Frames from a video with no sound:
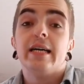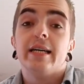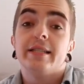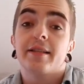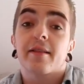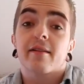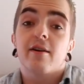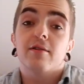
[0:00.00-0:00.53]

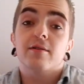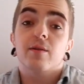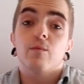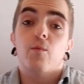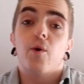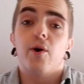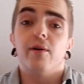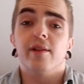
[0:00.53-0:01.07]
it's gotten
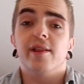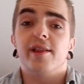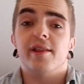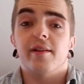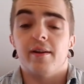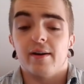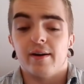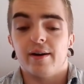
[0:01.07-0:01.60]
worse
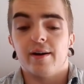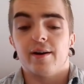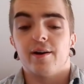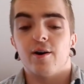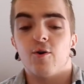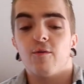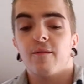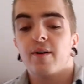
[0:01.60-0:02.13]
uh,
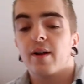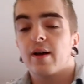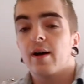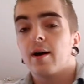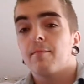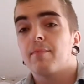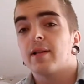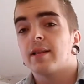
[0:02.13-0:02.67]
over
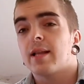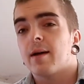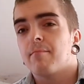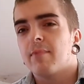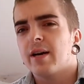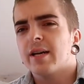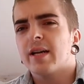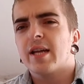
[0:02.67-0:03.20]
the
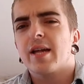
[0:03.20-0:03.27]
pandemic,